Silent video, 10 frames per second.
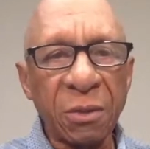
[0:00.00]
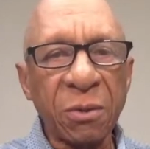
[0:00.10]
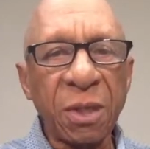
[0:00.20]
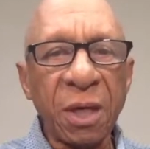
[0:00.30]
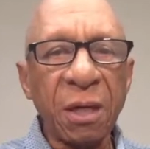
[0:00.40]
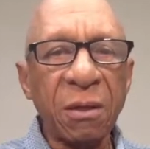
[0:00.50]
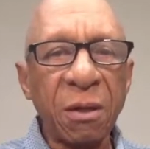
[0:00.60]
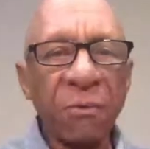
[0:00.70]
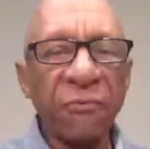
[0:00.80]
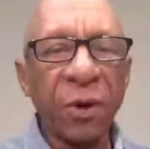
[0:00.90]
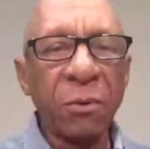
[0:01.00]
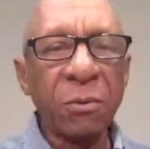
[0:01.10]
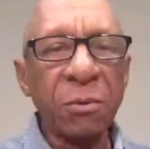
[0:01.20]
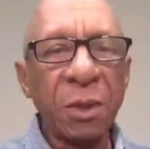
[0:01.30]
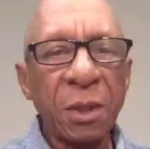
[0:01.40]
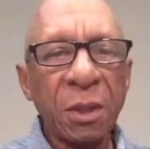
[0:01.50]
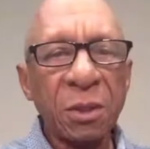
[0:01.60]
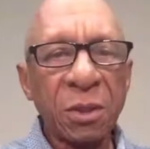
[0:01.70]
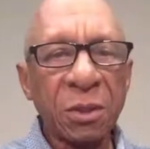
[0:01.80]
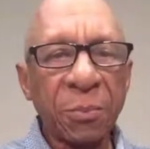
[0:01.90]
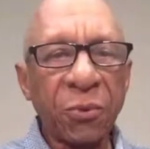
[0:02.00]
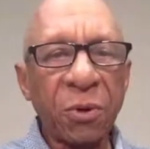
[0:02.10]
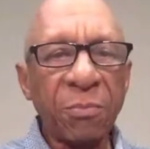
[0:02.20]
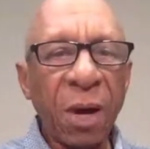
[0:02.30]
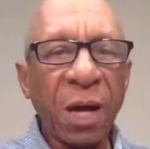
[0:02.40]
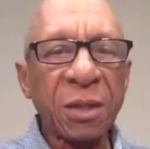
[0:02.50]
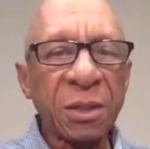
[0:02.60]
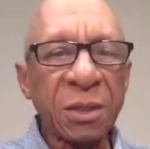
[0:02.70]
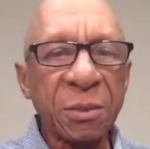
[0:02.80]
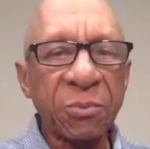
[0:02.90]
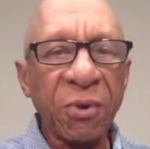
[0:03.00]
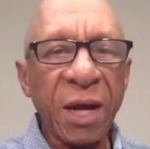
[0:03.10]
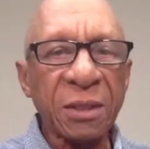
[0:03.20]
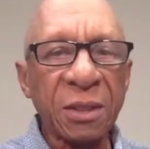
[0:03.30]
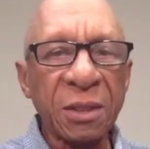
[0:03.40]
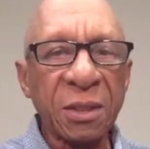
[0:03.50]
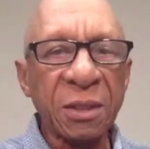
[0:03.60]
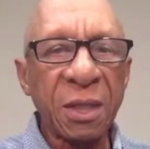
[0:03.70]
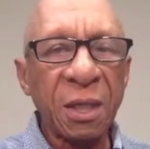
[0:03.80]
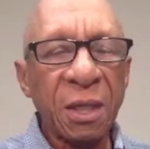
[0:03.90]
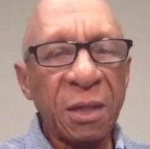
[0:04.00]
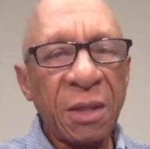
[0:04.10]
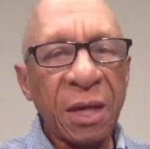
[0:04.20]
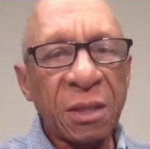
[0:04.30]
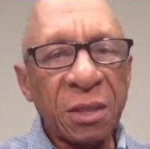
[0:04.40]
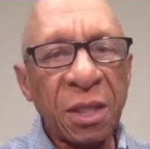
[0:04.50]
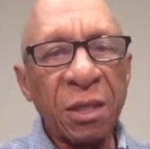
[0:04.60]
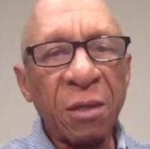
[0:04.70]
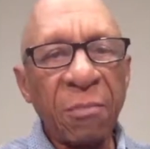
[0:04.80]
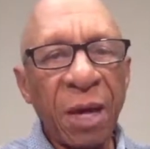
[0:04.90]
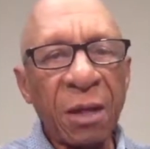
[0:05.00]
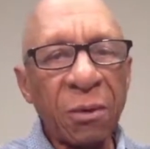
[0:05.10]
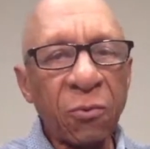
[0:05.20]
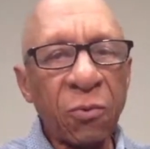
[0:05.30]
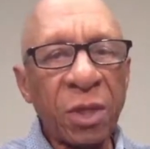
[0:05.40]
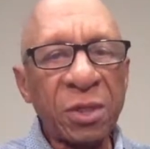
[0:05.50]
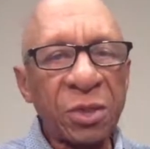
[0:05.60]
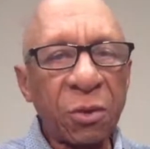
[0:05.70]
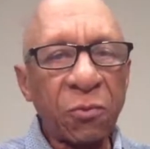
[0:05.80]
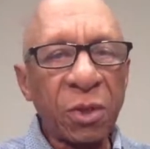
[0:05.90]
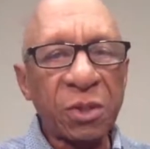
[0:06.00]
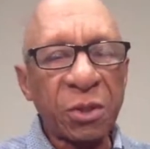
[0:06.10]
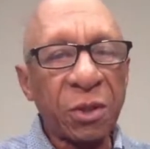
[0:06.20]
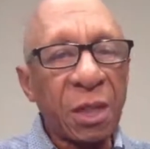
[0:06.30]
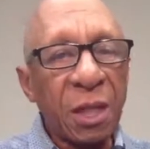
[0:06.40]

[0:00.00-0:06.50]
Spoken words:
You can't vote to support policies and practices that continue to make rich richer.